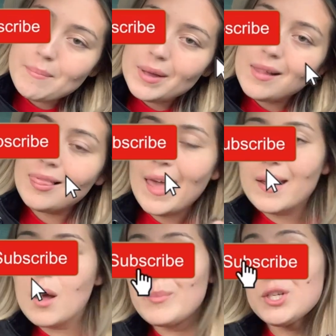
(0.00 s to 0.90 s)
button,
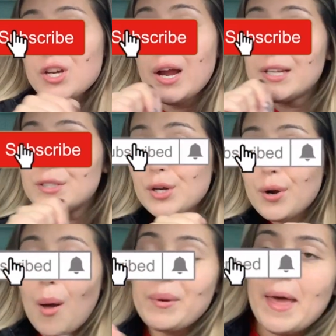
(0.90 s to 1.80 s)
like, comment, share, and turn
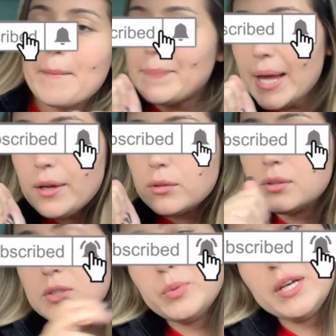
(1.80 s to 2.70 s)
on that bell,
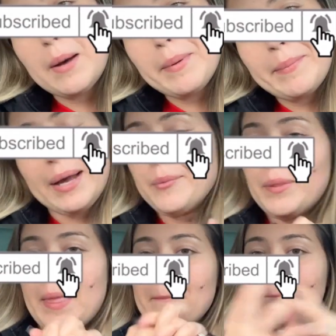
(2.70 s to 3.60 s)
because we're coming back
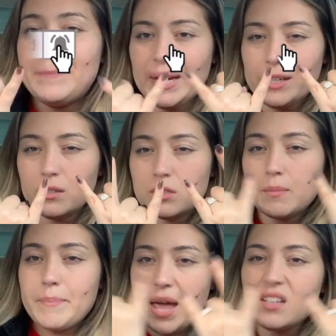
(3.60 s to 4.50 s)
with the bangers,
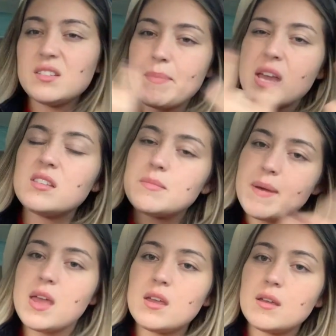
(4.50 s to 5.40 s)
back to back to
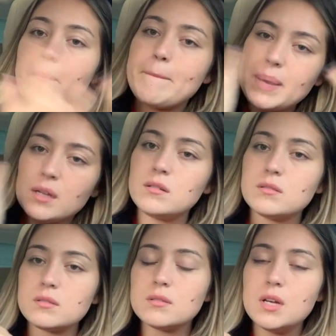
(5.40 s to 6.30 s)
back,
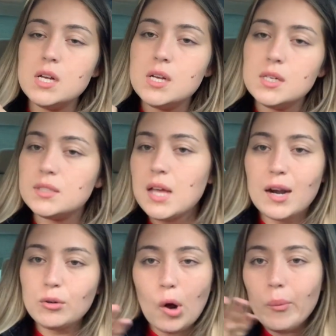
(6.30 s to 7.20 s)
bangers. See, I
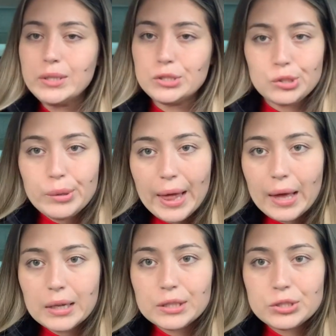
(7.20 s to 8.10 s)
don't always do
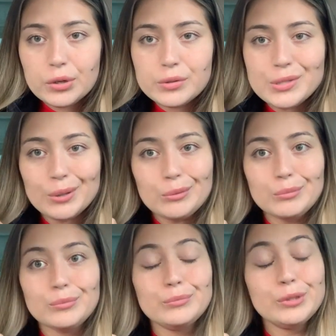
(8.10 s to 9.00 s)
that intro, so
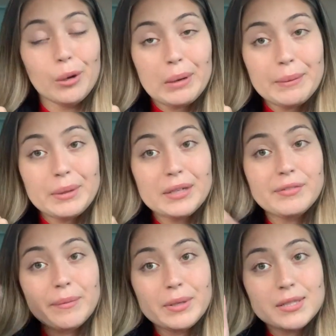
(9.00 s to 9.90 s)
don't mind me if
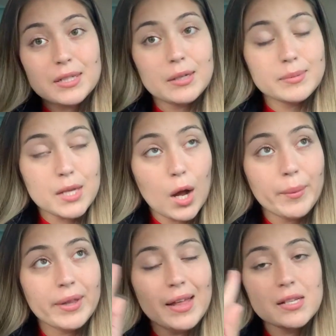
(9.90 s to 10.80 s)
I mess up.
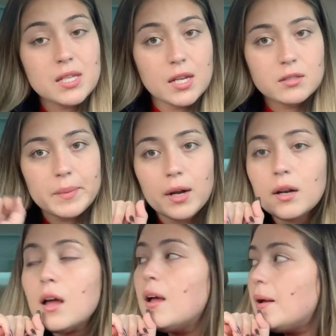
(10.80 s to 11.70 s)
Sorry, that's Kenneth's part.
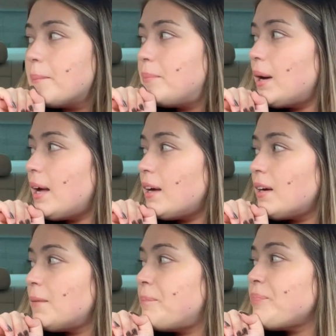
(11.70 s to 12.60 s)
But
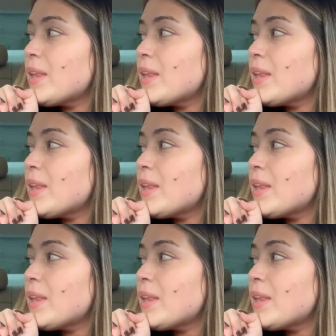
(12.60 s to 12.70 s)
um,